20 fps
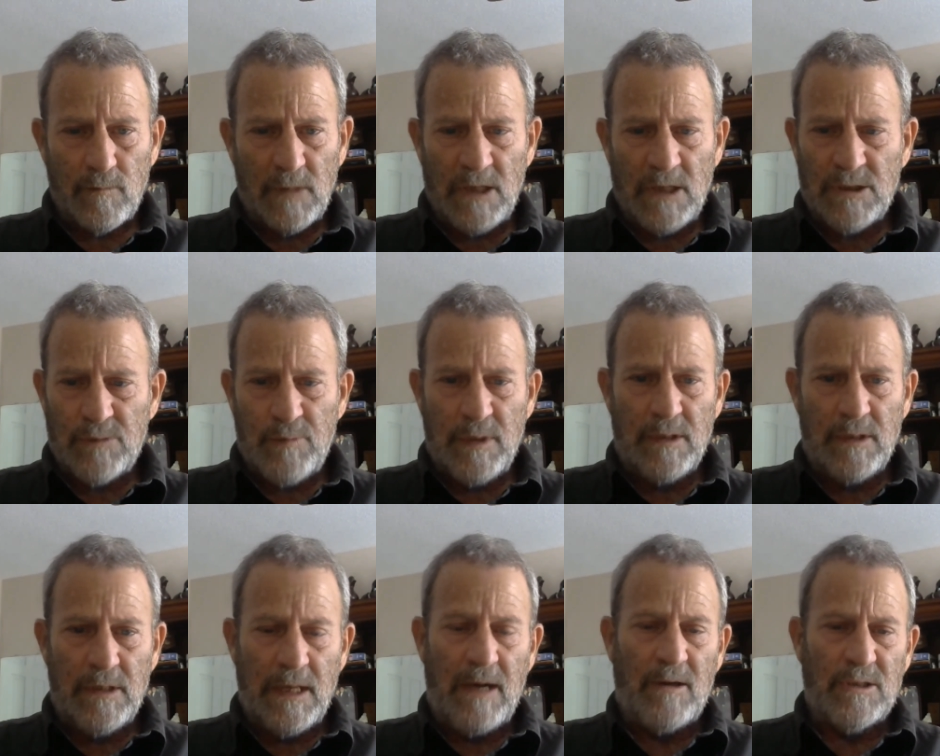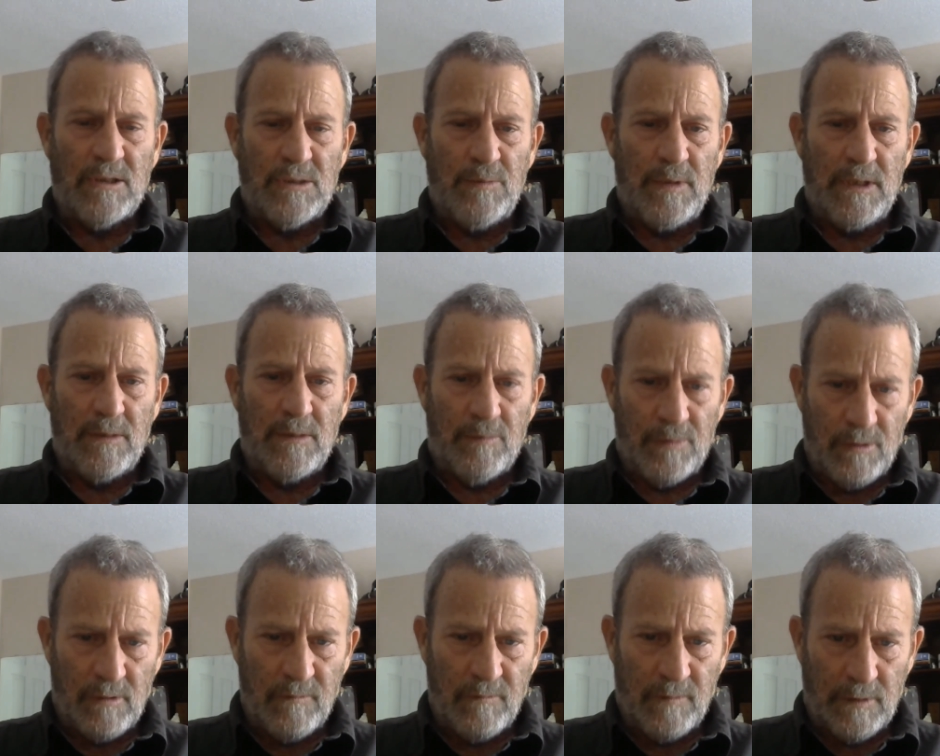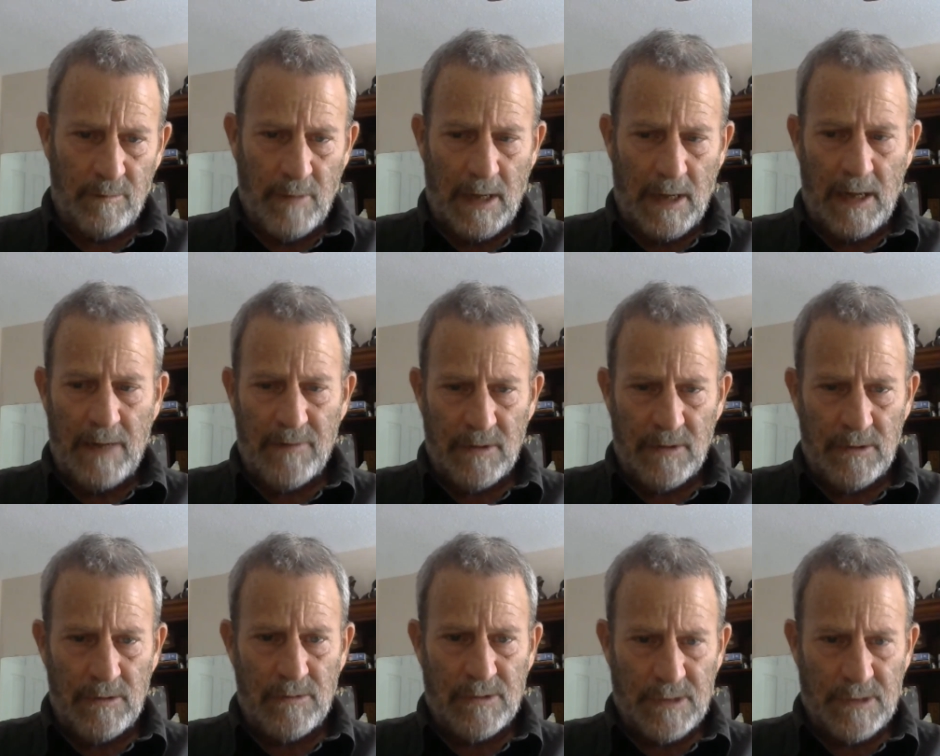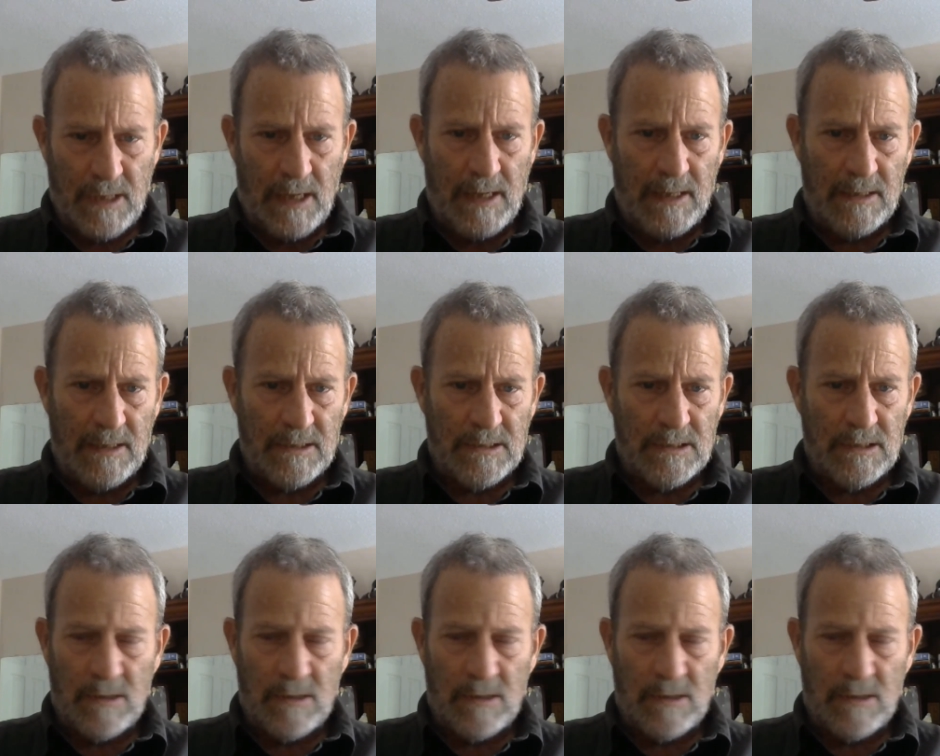It's been now it's being proven by the new science,